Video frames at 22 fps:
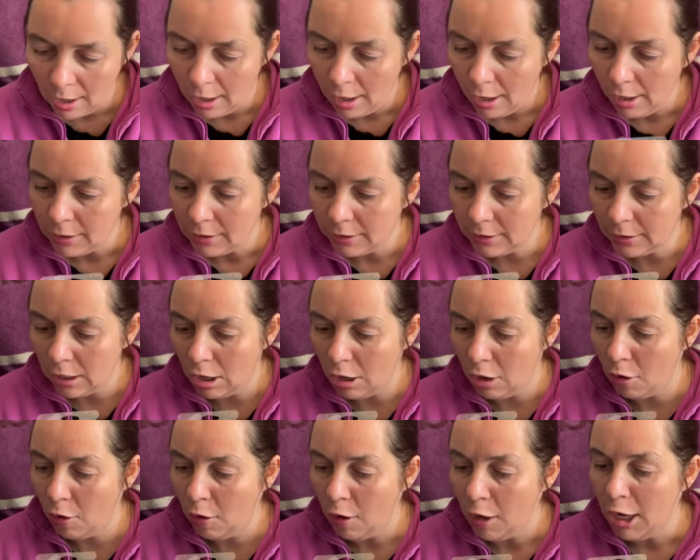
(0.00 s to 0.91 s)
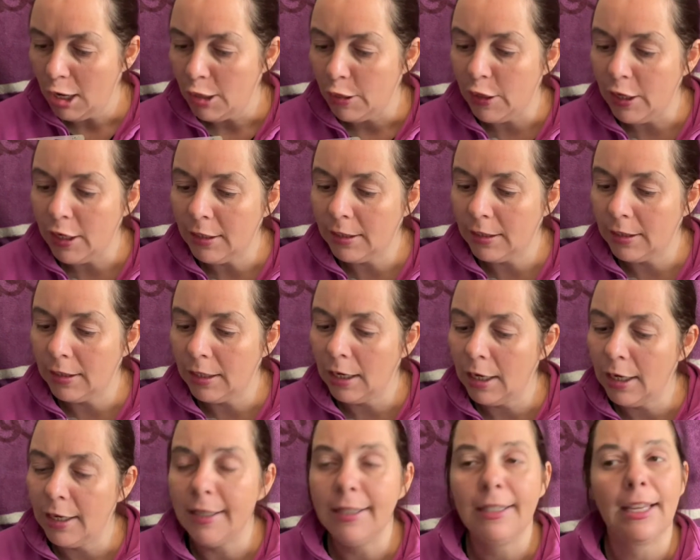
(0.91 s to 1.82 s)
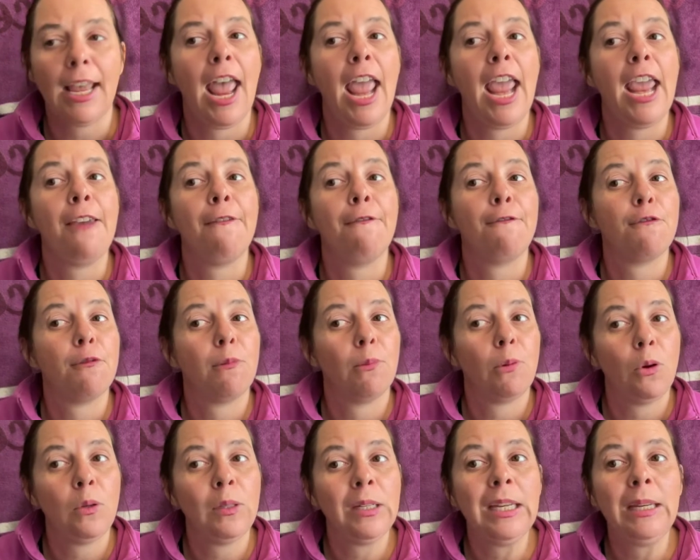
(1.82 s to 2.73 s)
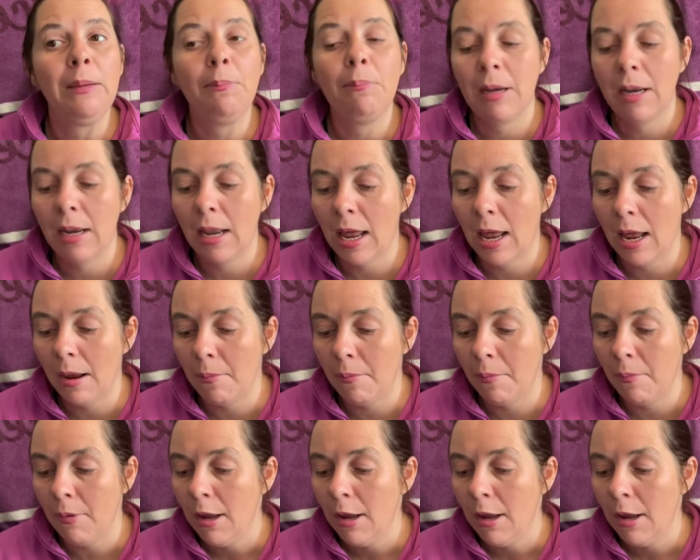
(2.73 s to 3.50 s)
So this is a fruity plum.